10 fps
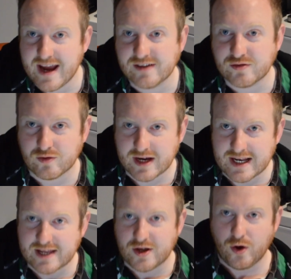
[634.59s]
It's
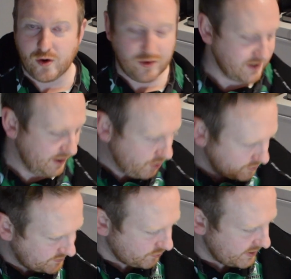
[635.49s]
really cold. It
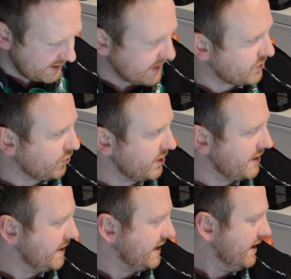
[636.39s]
looks really
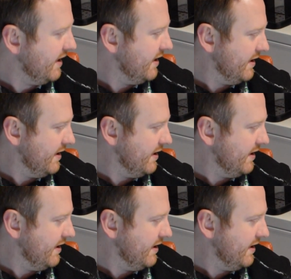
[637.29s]
creamy.